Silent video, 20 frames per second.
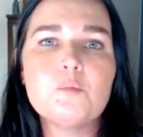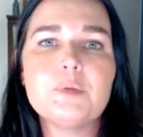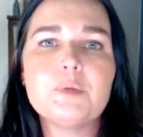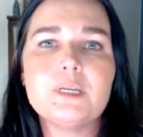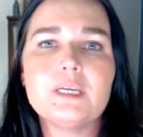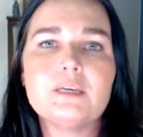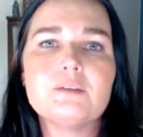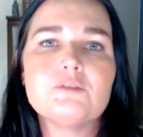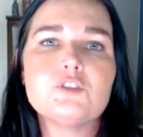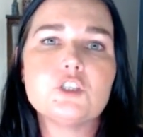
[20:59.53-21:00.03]
But
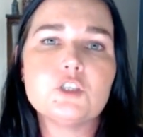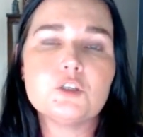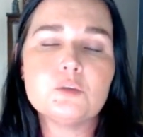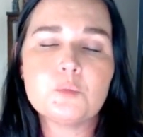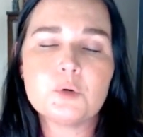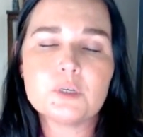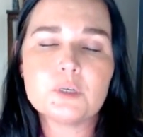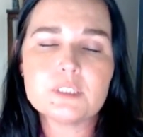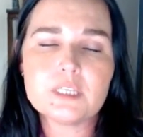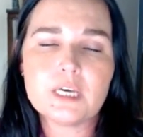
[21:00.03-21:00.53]
it gives you
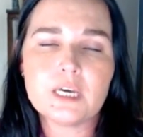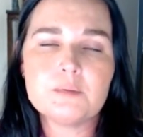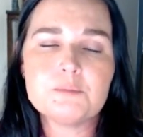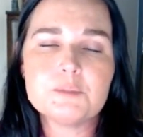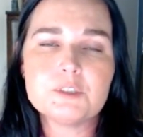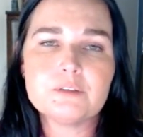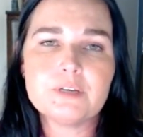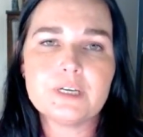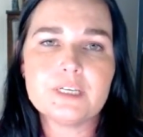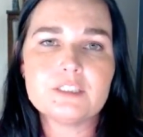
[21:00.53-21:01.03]
more time
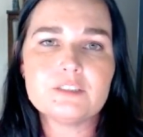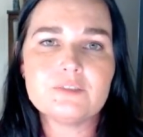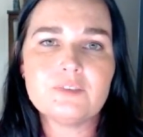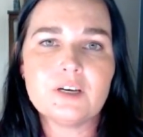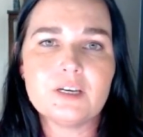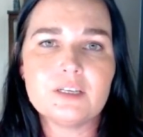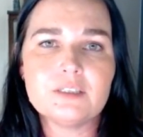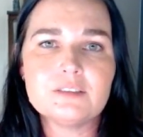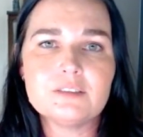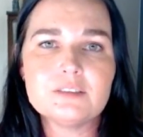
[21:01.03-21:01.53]
to raise
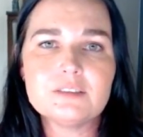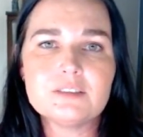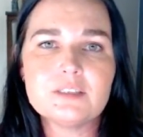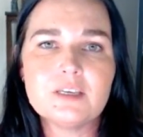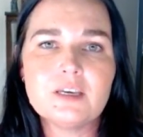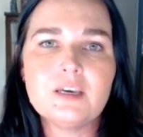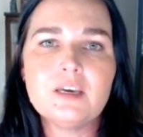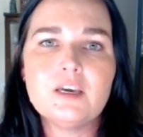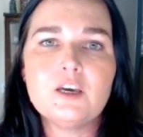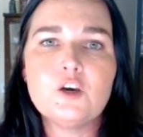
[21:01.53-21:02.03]
funds.
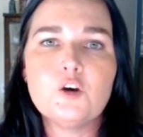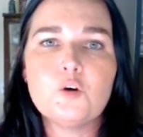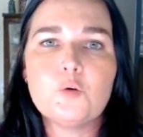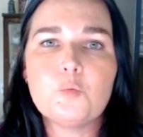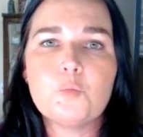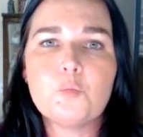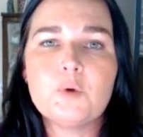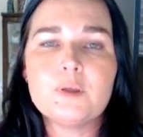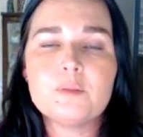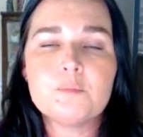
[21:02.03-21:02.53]

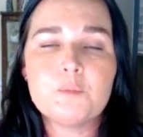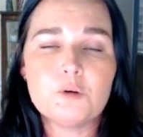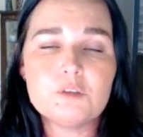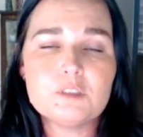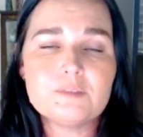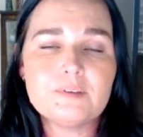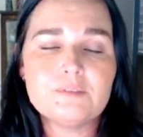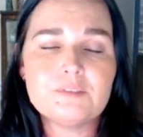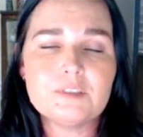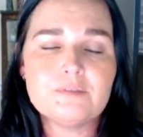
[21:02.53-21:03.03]
With
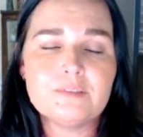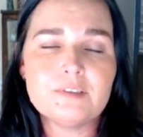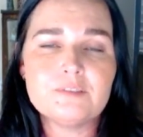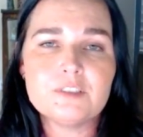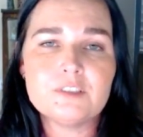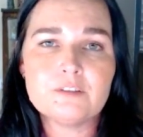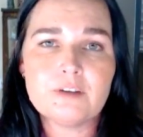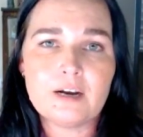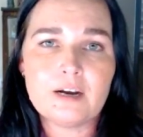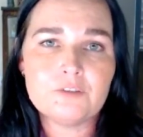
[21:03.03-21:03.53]
most 50
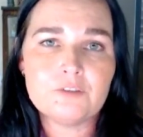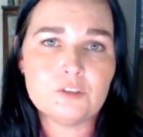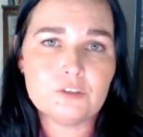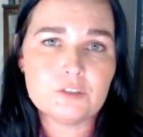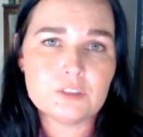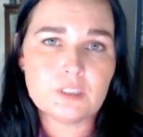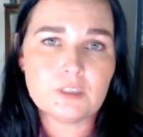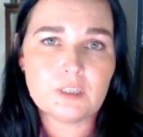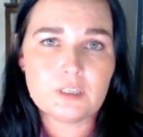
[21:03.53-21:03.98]
50 raffles and